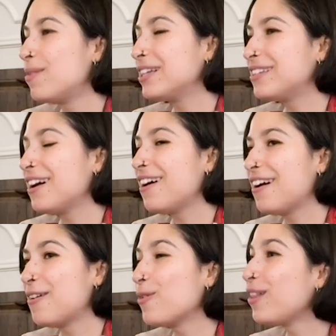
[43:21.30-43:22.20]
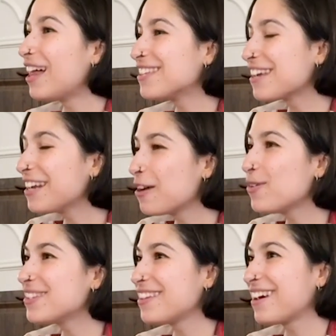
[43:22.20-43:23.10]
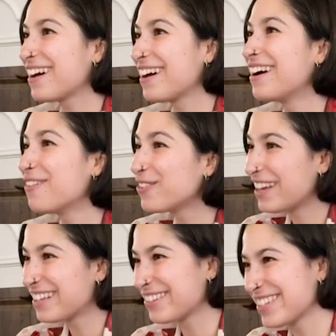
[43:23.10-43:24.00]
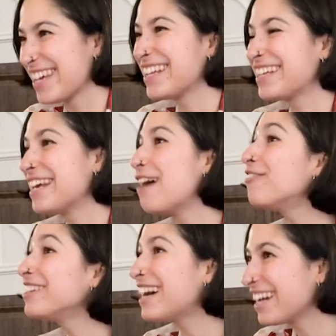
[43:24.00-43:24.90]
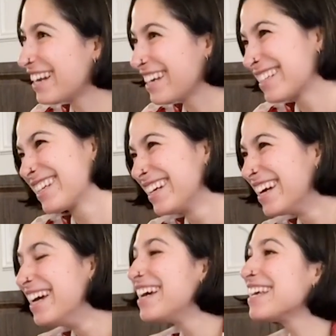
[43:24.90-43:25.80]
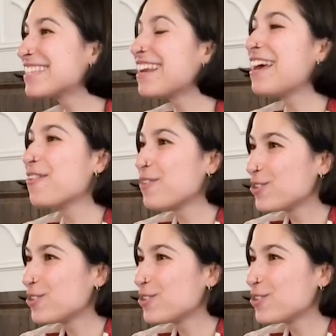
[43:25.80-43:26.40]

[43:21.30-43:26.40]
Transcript: but as a linguistic, I would like to say that every dialect is a language.